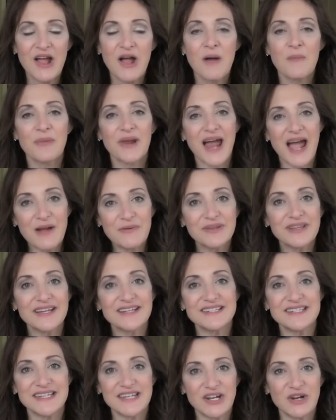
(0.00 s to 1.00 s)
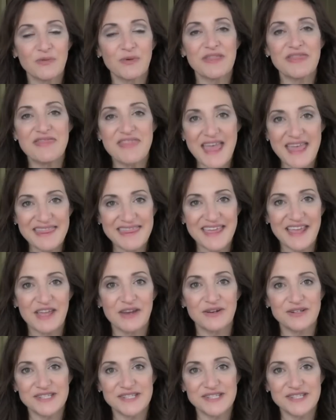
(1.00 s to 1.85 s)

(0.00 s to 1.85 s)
but I would like to hear what they think it'll